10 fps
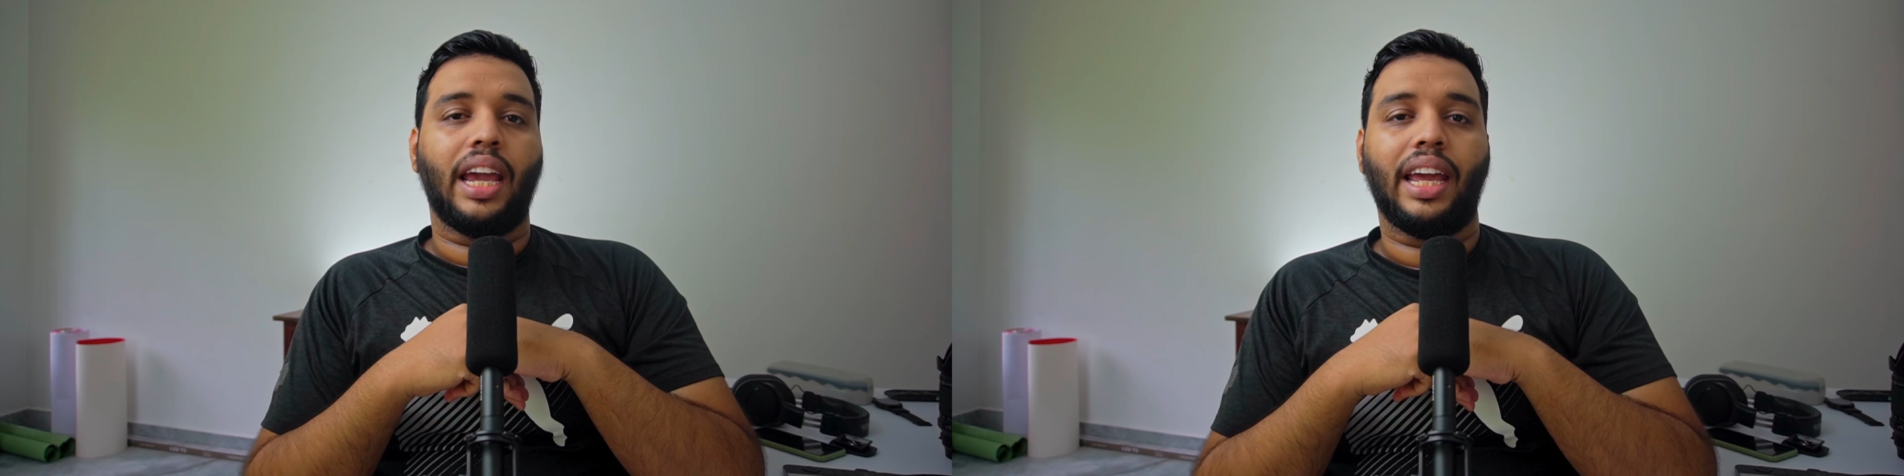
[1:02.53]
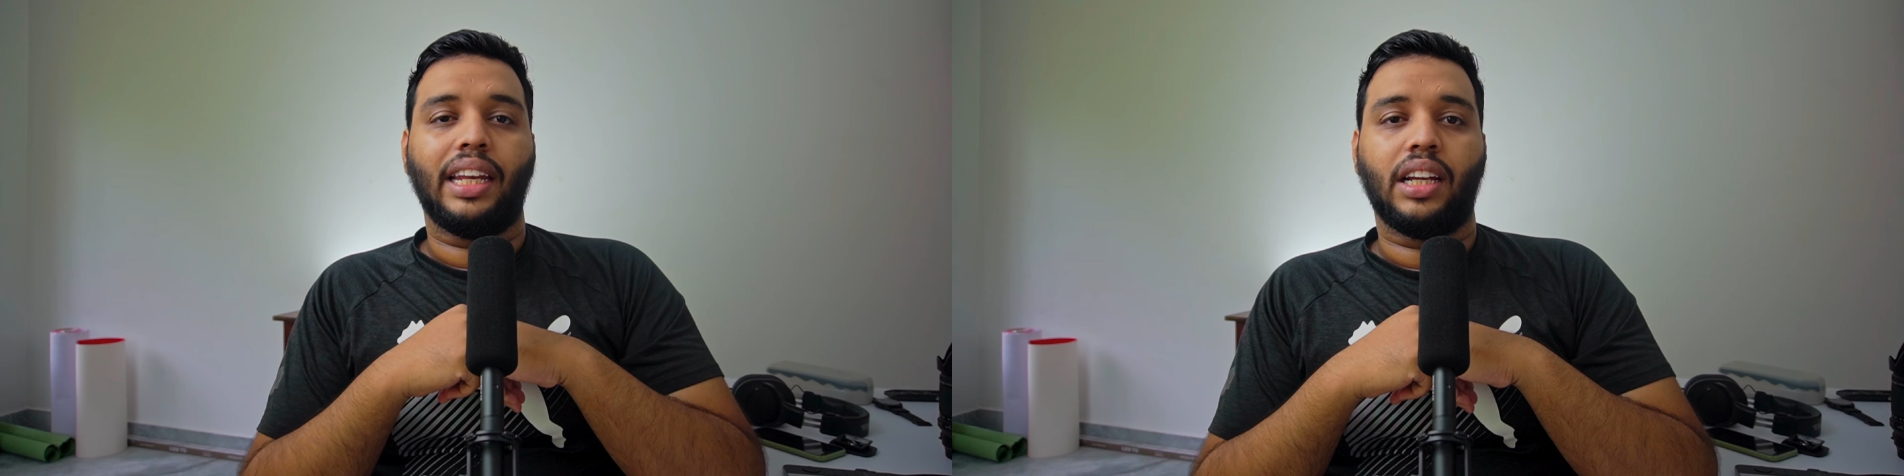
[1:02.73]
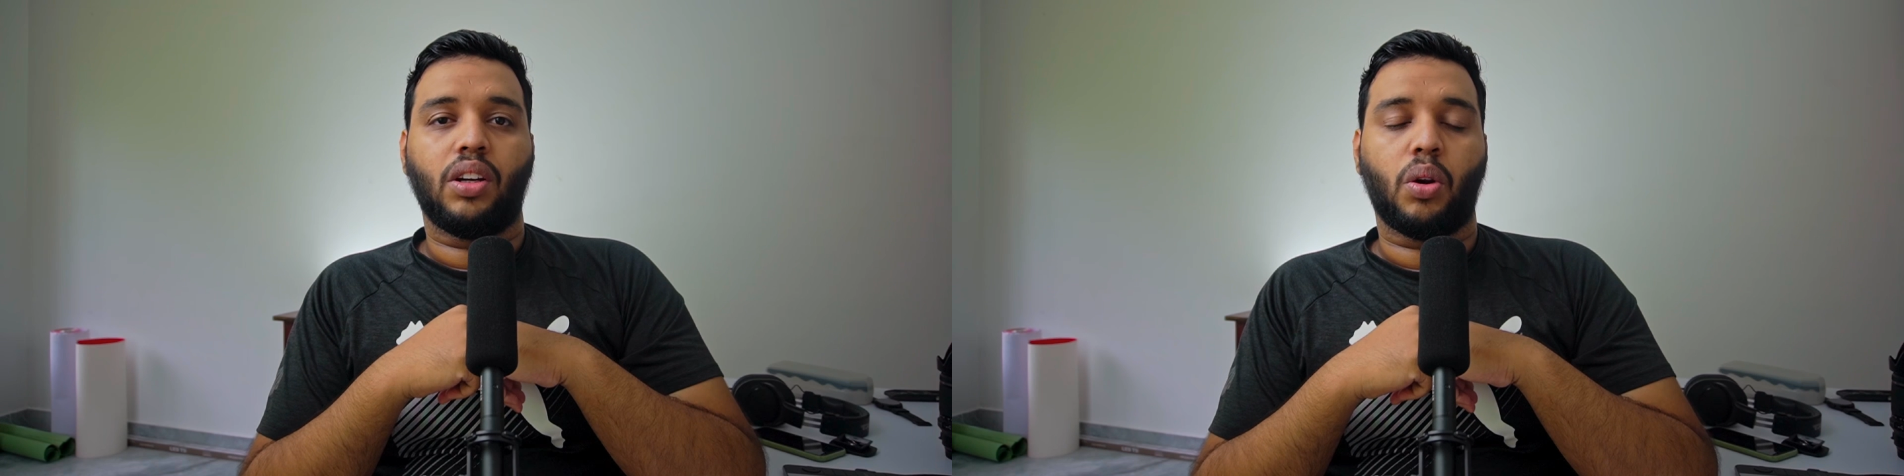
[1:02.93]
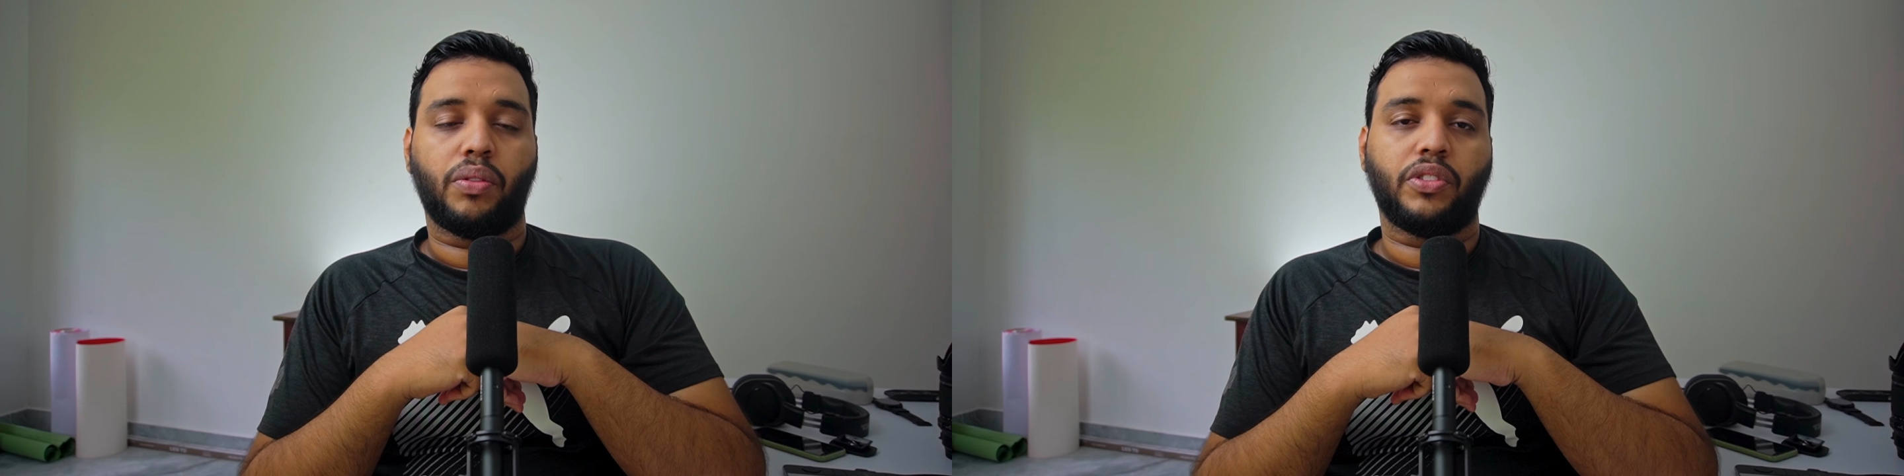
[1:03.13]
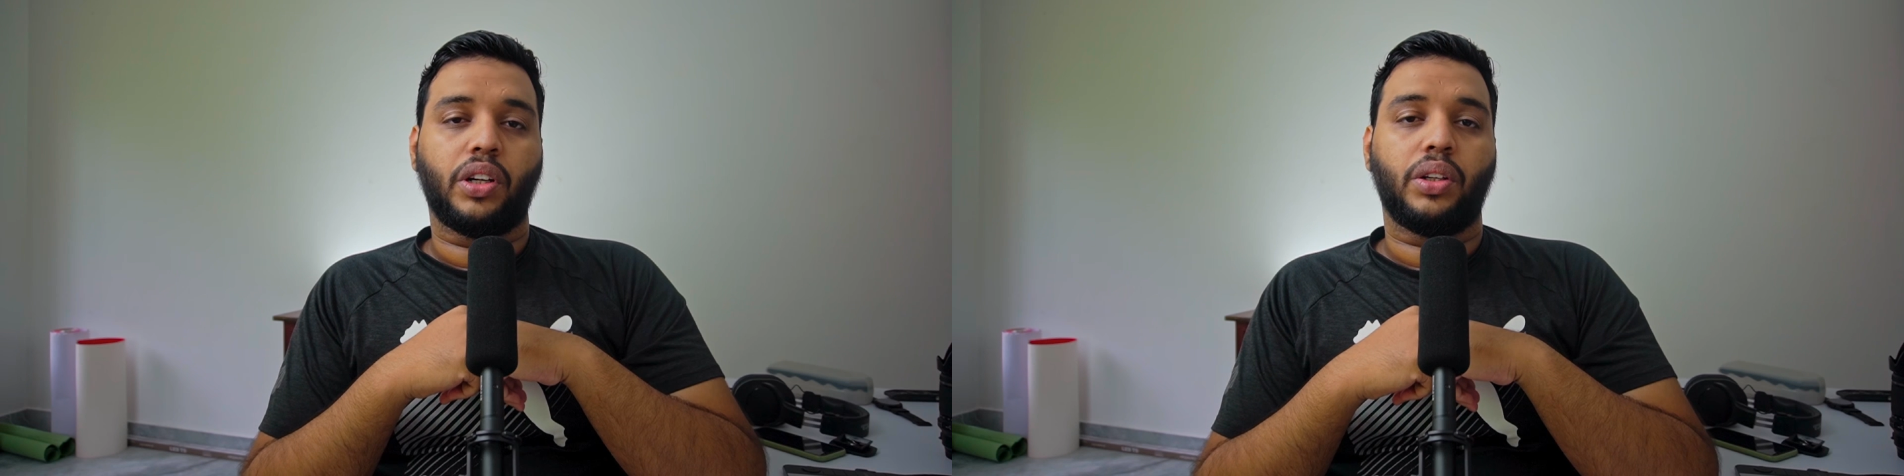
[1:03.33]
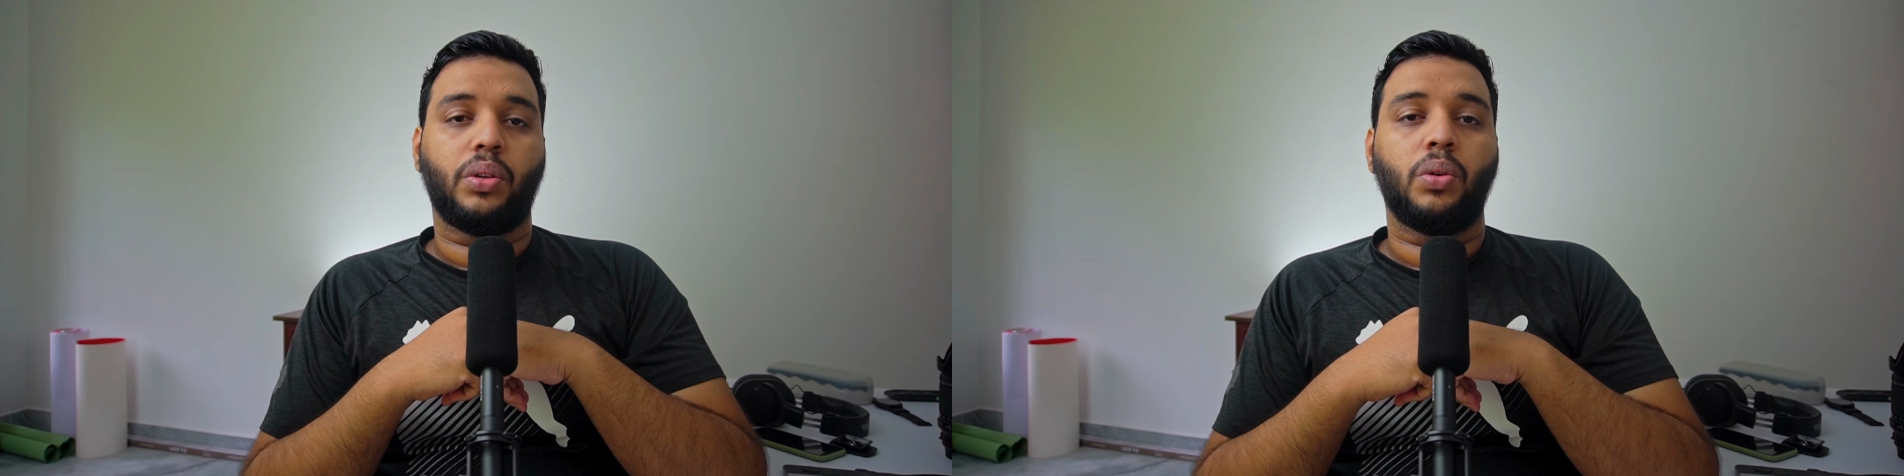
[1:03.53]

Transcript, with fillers: and don't forget